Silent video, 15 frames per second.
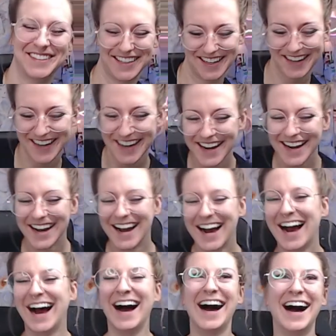kidding.
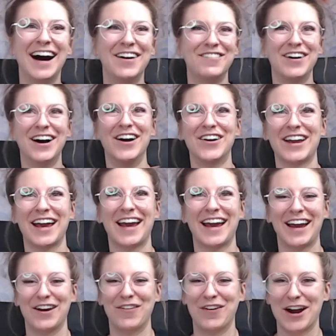Um,
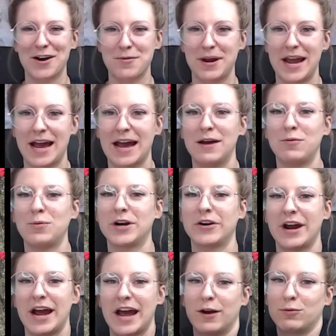okay, where are we at?
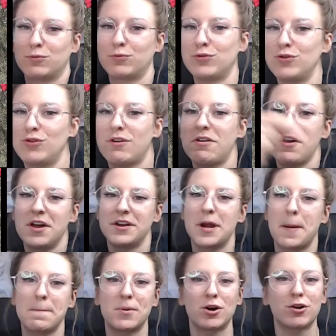We're at rule
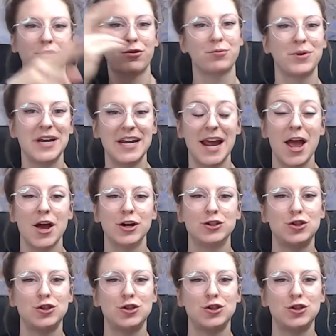number three.